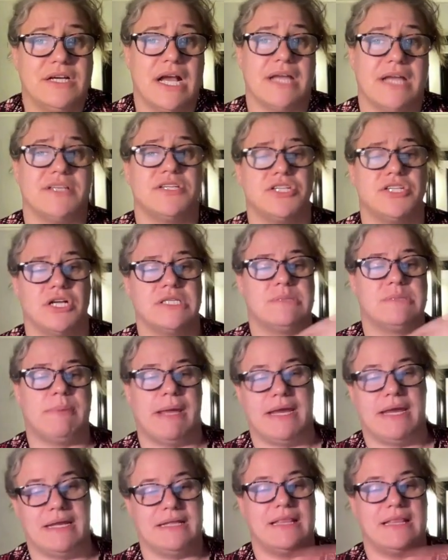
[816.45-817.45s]
I just
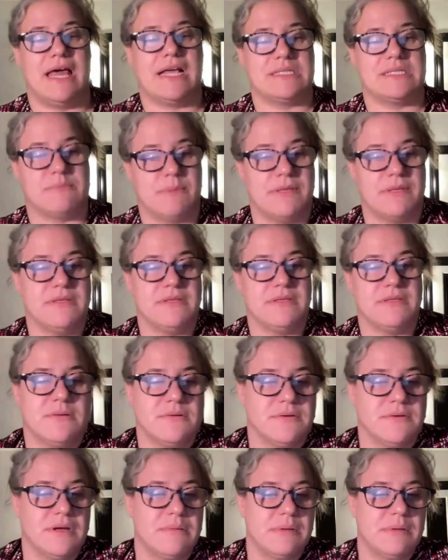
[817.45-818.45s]
paid it last month, so
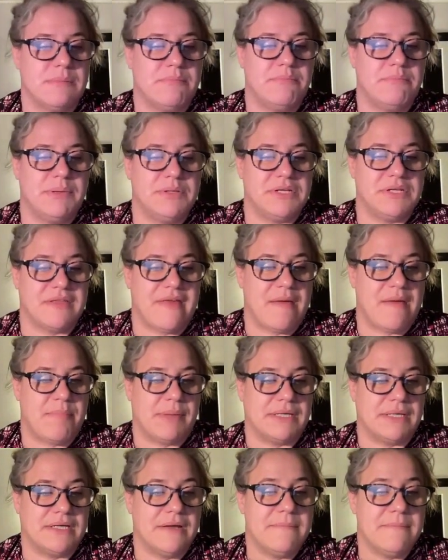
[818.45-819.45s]
we're going to be building that
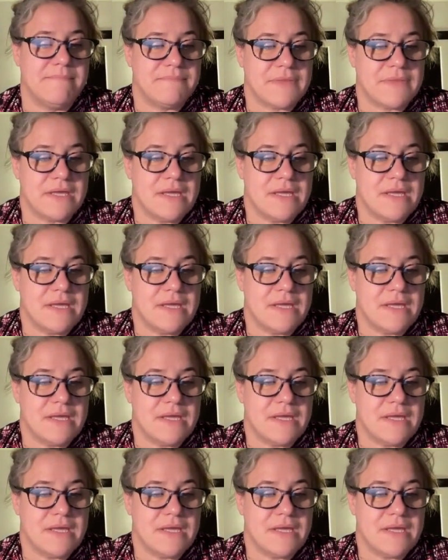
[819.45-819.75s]
back up.